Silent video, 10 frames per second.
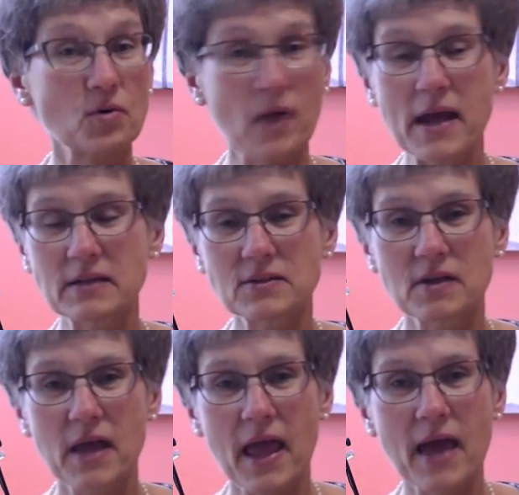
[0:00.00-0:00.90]
great,
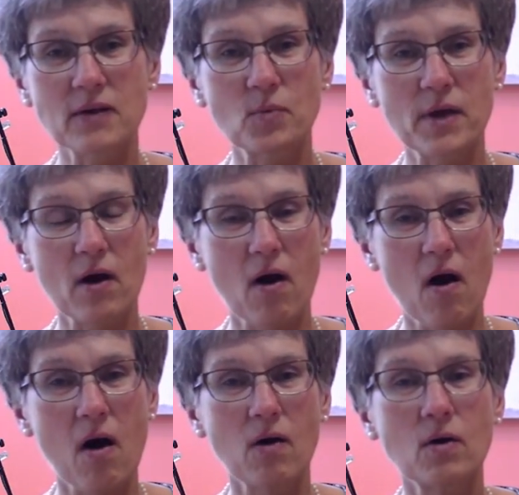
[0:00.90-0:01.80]
and we are
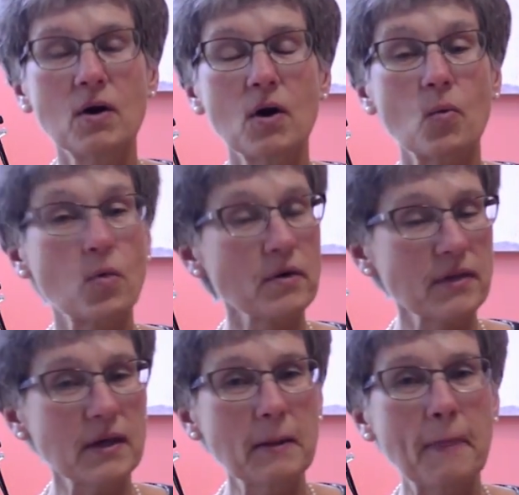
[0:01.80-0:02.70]
all
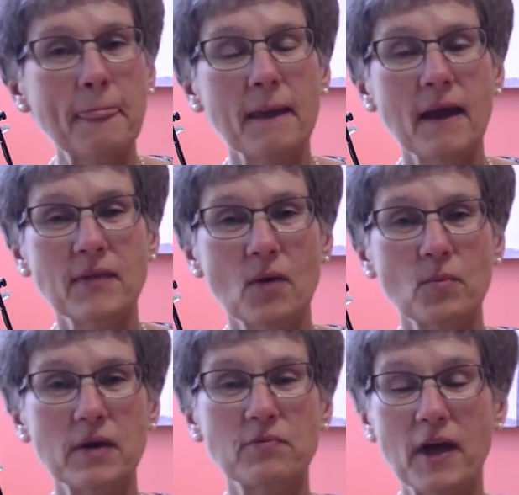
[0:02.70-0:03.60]
worthy and that
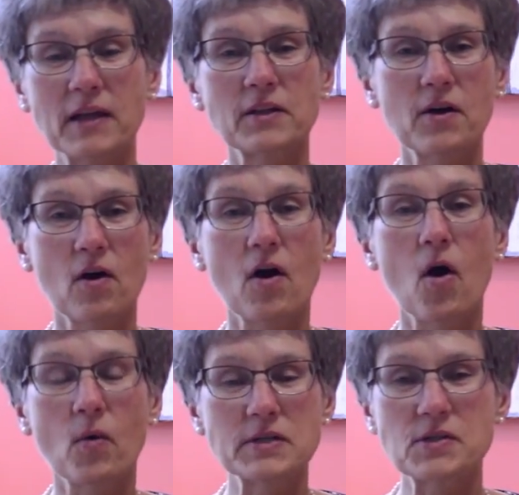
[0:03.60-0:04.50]
we frankly are
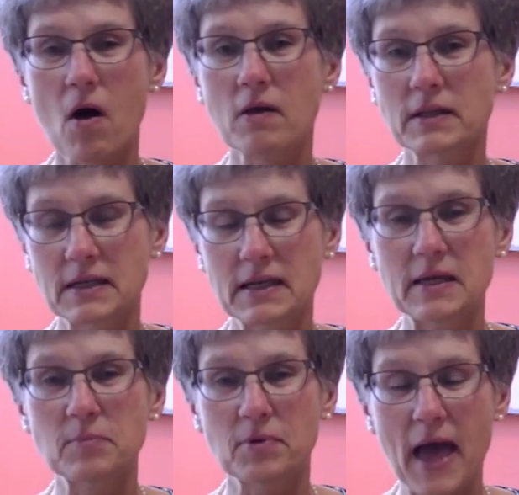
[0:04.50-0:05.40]
always all in
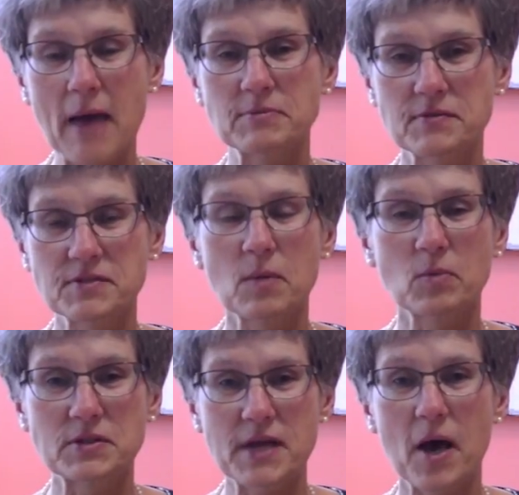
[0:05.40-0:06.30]
need perhaps of
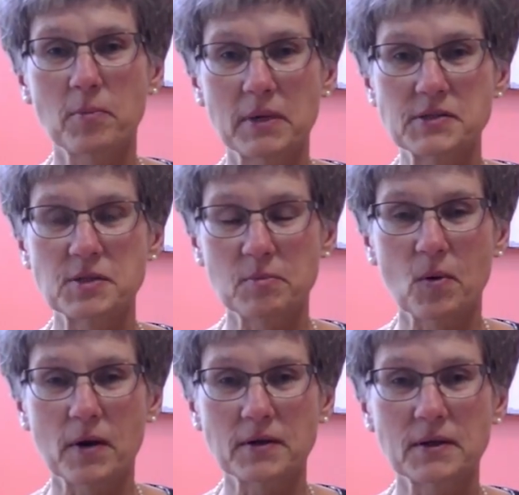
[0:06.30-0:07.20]
someone's help and
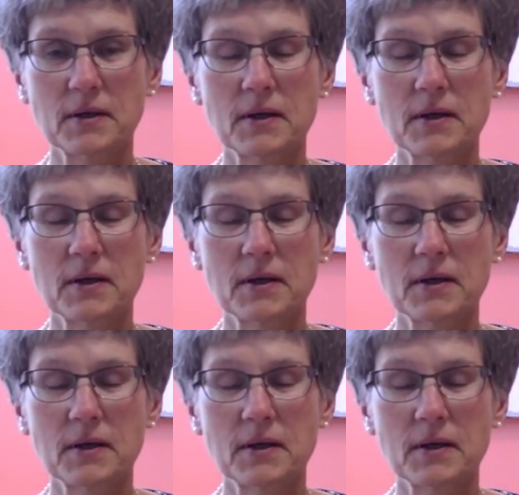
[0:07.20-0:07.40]
support.